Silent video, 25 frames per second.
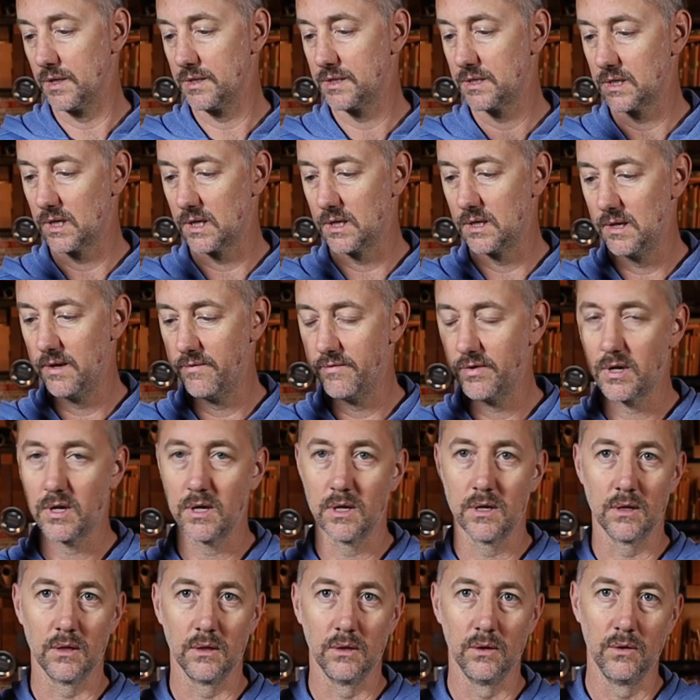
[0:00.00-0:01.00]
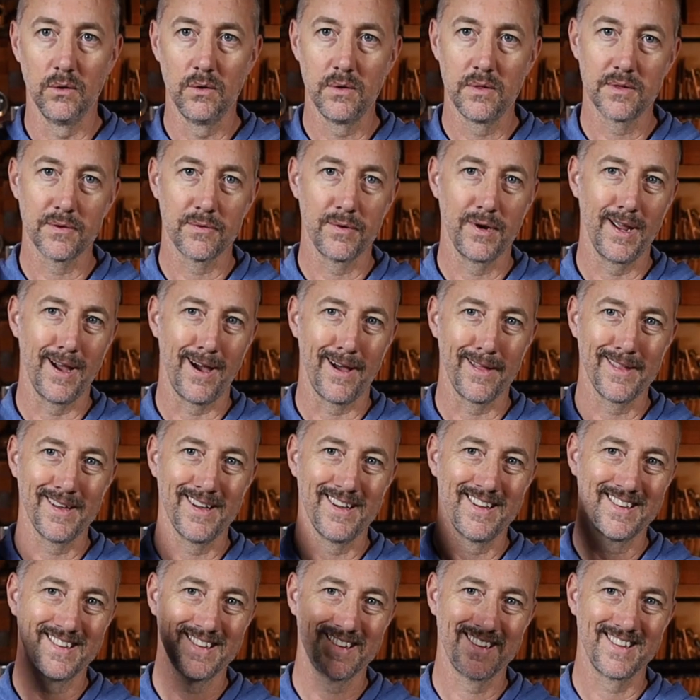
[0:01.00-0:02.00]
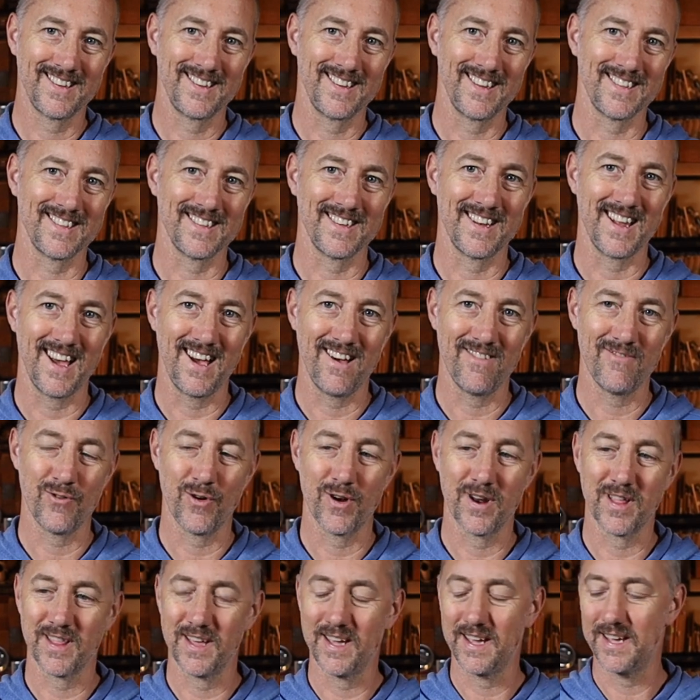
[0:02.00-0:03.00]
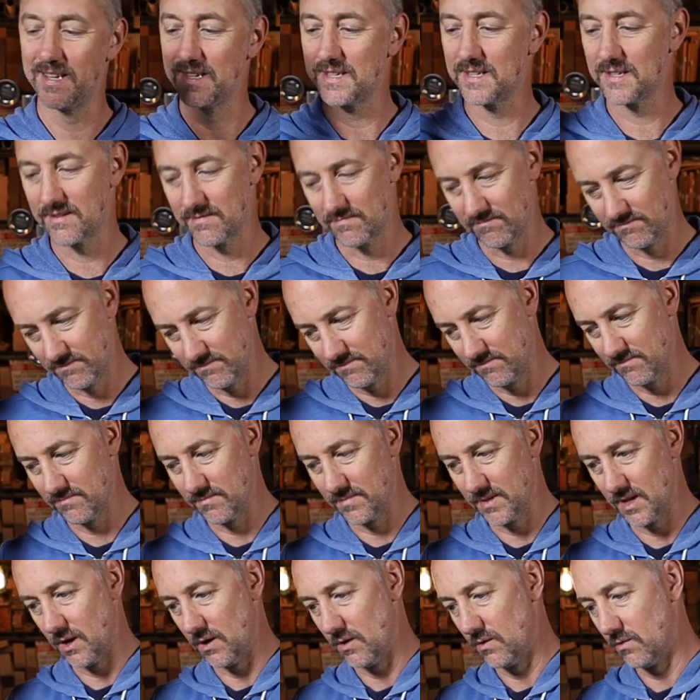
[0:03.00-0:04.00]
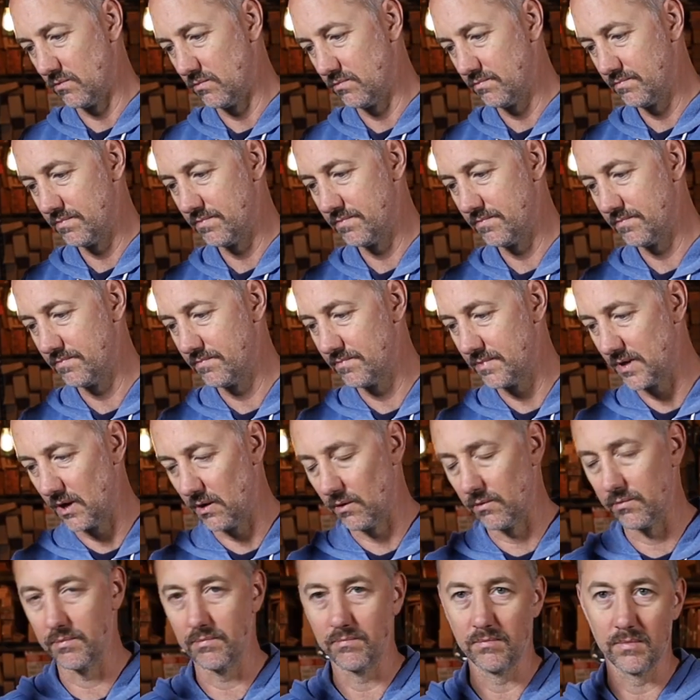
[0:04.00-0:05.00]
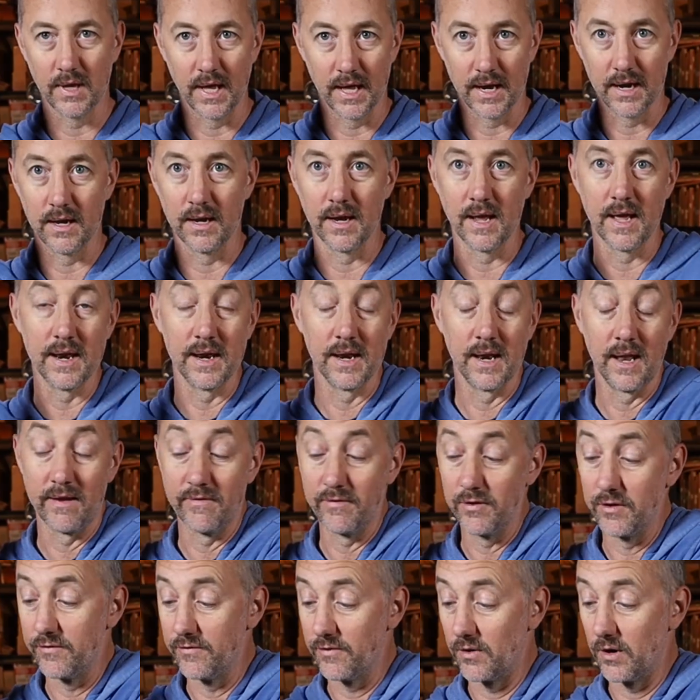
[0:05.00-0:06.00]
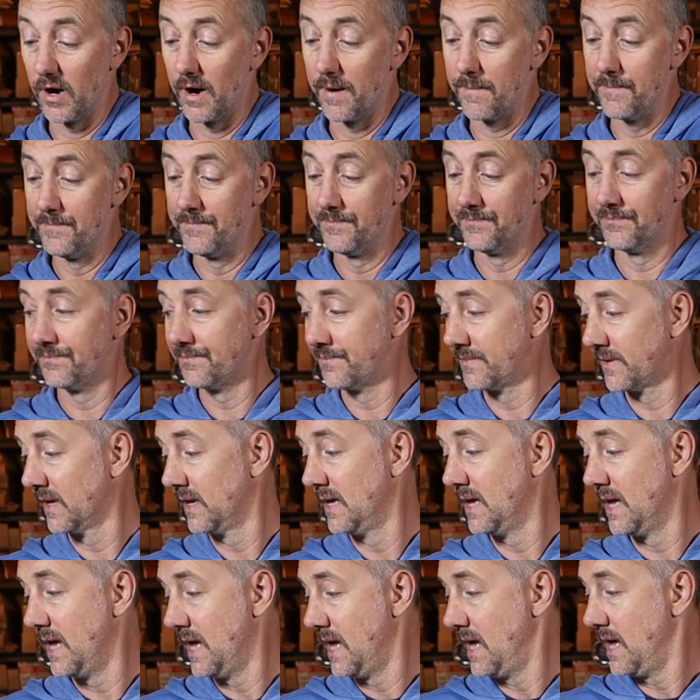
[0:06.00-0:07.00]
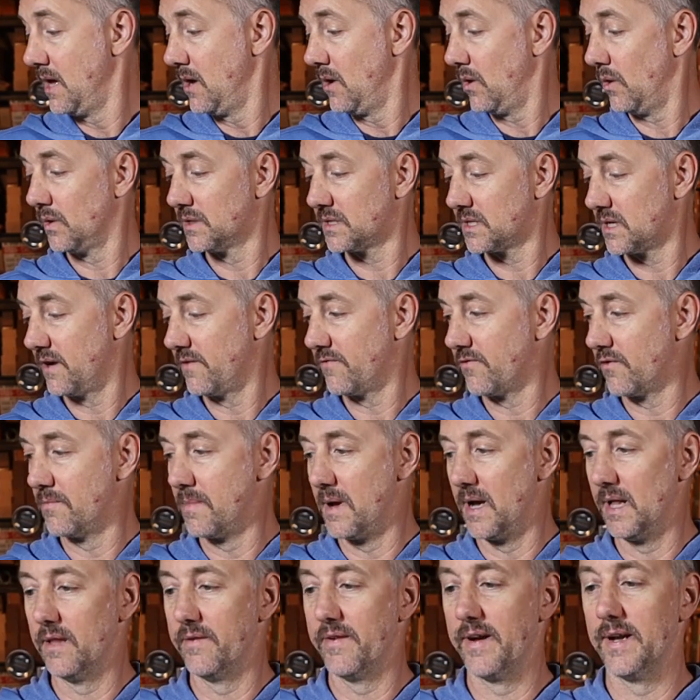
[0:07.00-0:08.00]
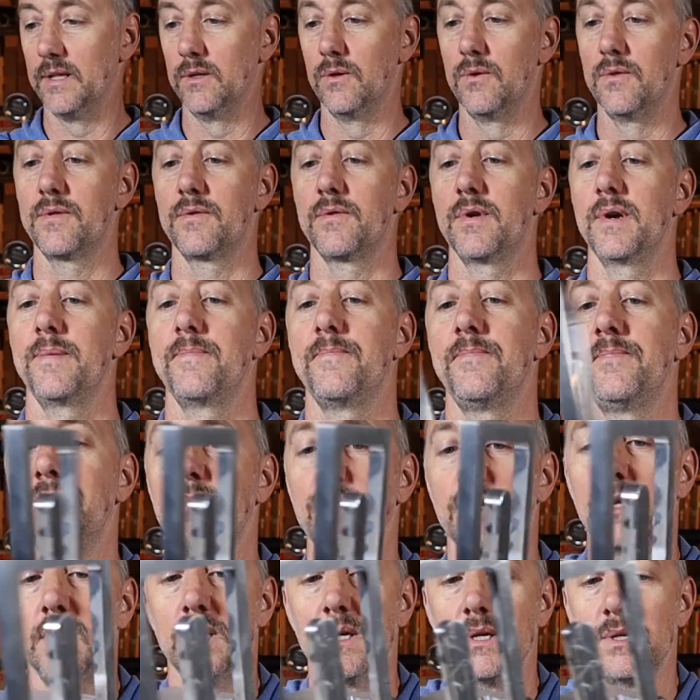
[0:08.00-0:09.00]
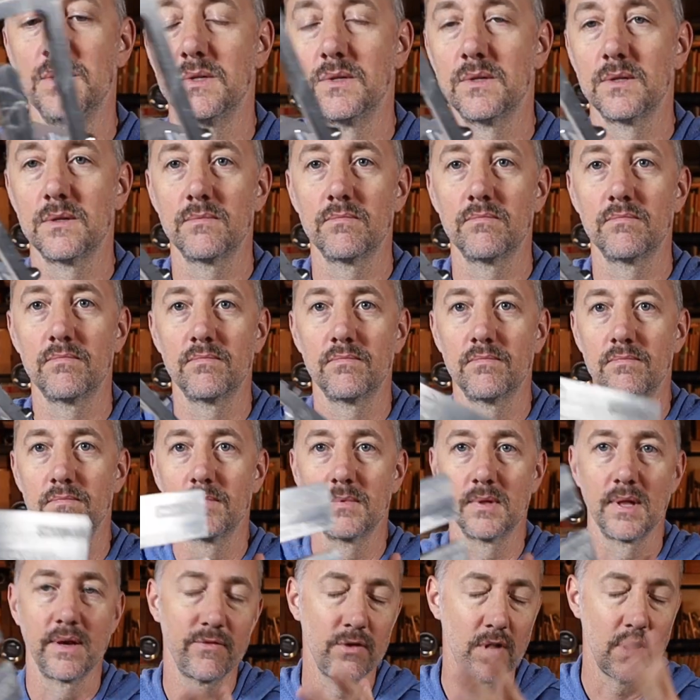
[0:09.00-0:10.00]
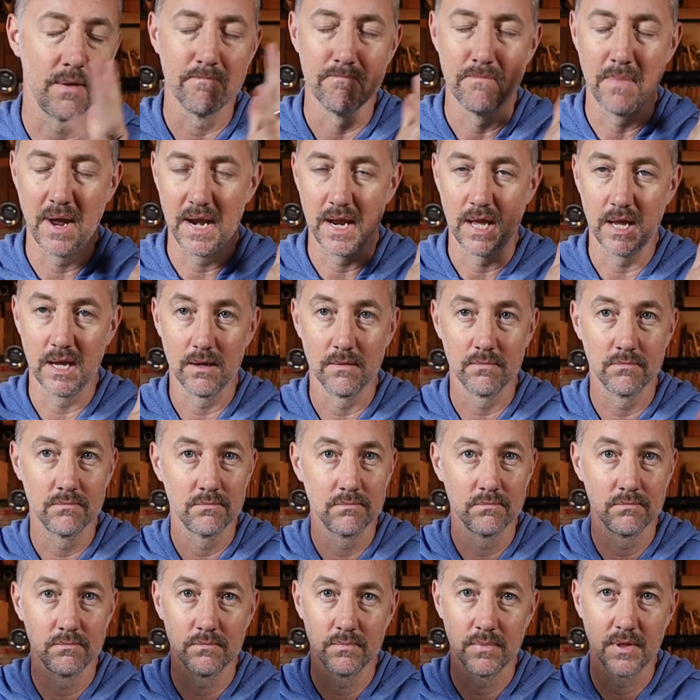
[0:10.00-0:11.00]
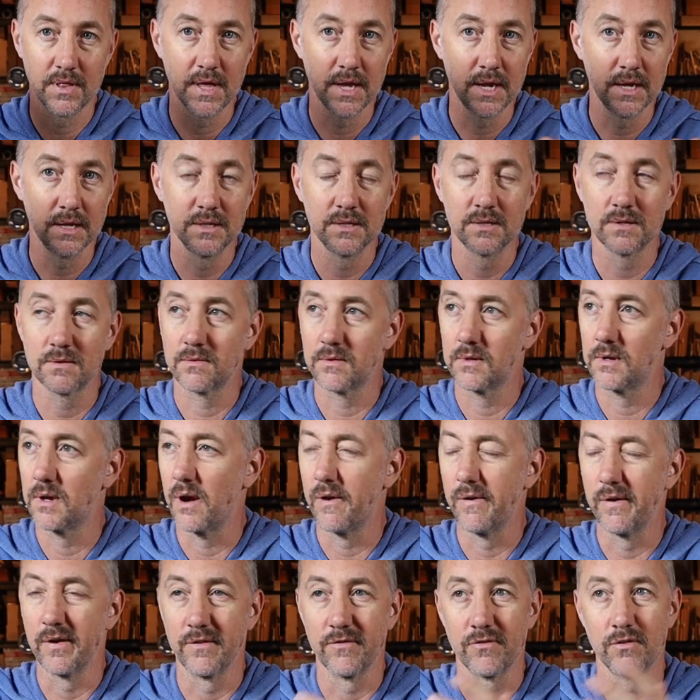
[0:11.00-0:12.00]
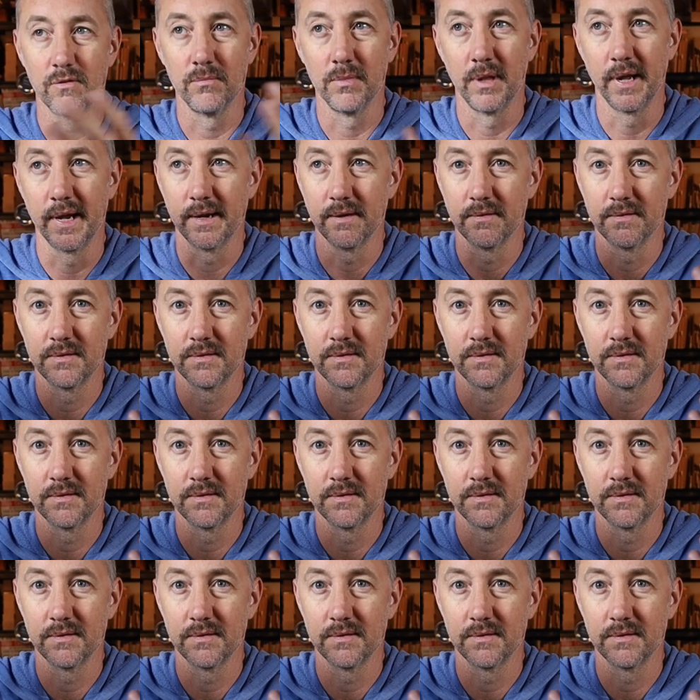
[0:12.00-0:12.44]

significant Luthiery other doesn't have one of these, they'll get it and love you for it. Also from Elevate Luthiery is they've got many things going from like